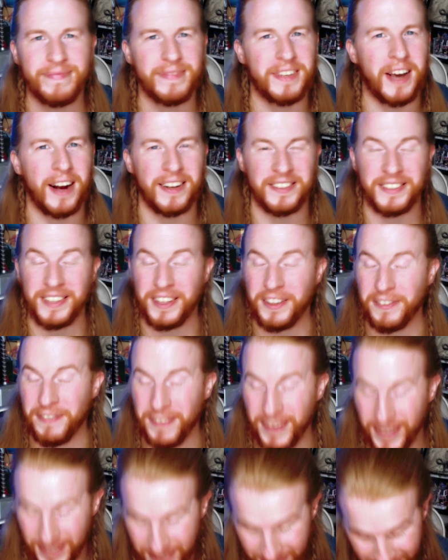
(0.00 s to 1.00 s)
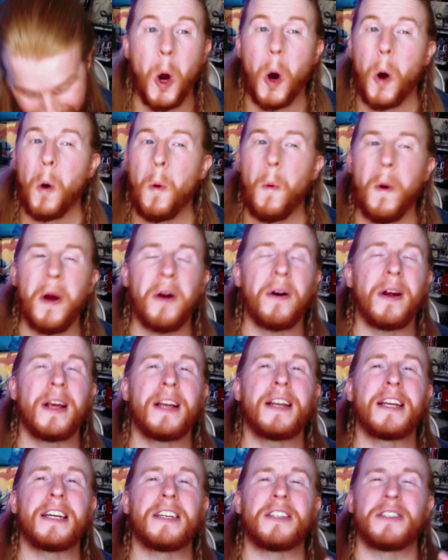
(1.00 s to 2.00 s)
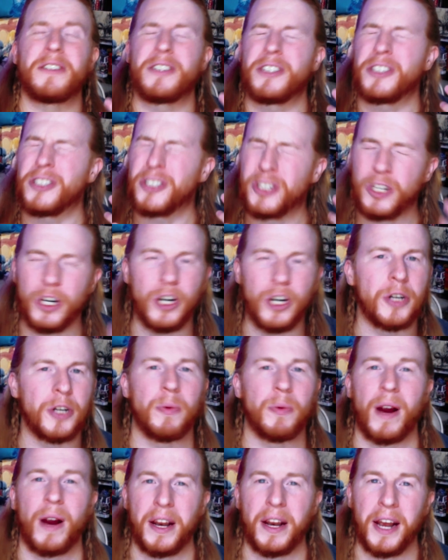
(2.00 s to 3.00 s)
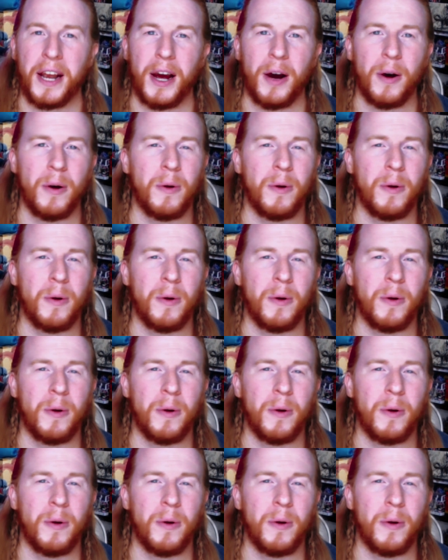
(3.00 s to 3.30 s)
Godzilla fans, we're eating good right now.